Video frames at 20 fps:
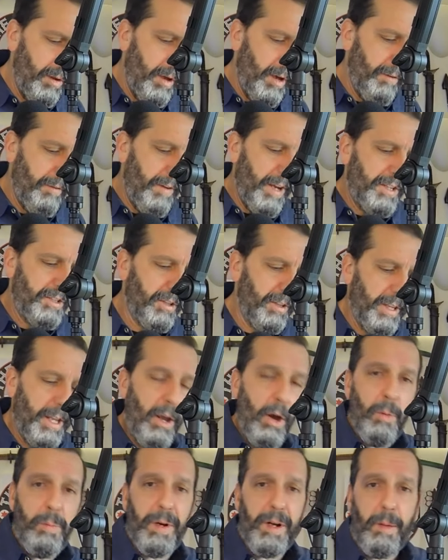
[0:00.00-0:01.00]

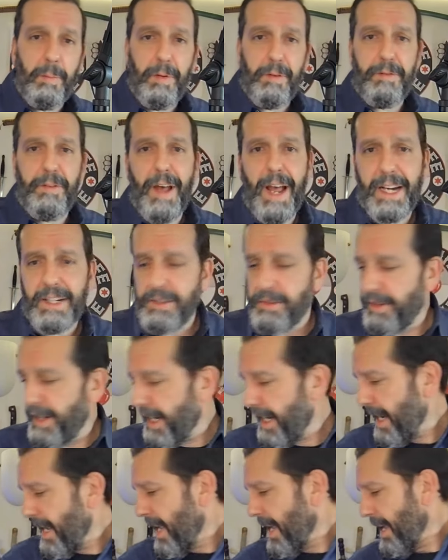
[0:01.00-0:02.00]
eventually opened up a
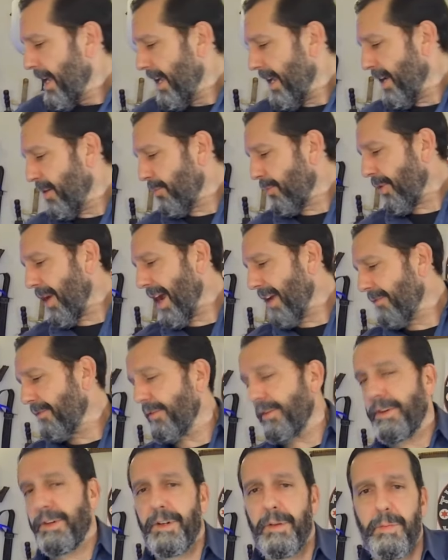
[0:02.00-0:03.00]
factory in
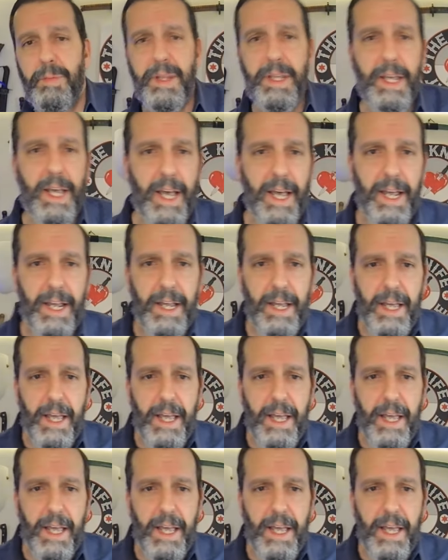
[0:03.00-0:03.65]
Bradford, PA.